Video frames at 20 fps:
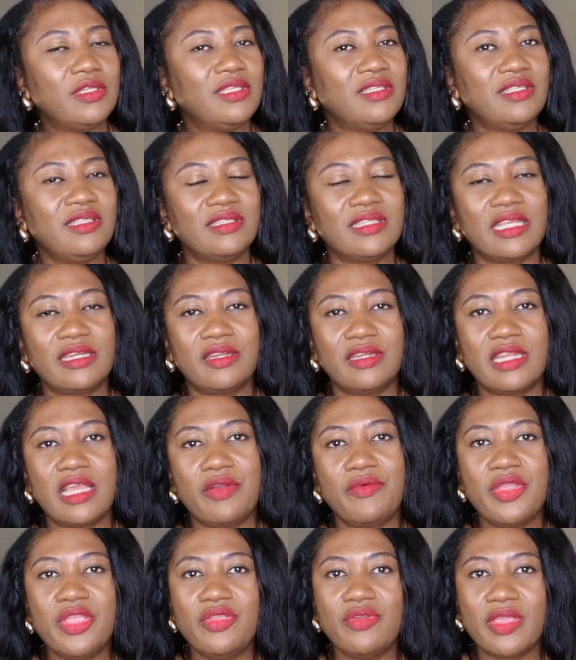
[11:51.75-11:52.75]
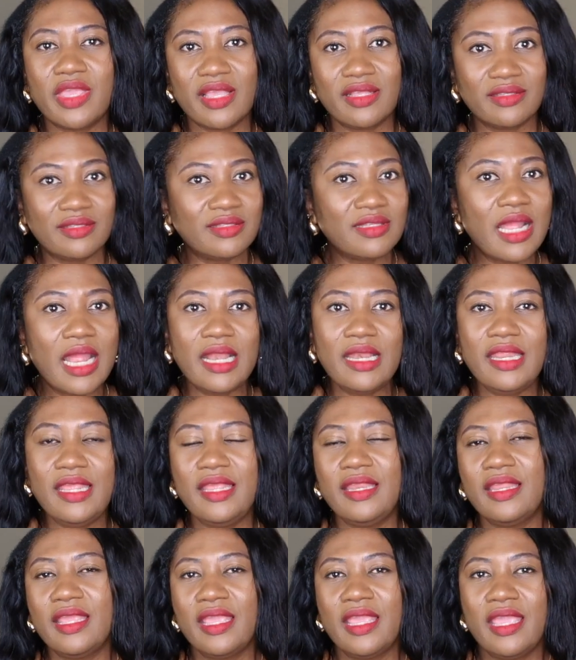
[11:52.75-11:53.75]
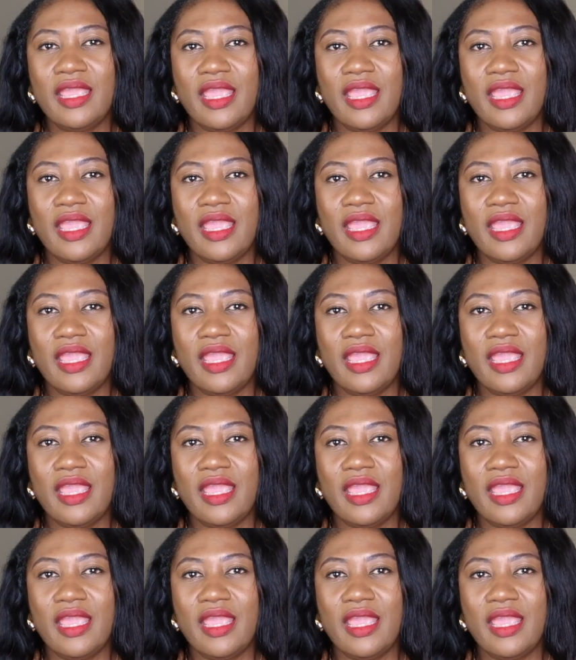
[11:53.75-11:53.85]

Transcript: This is another way you can style it.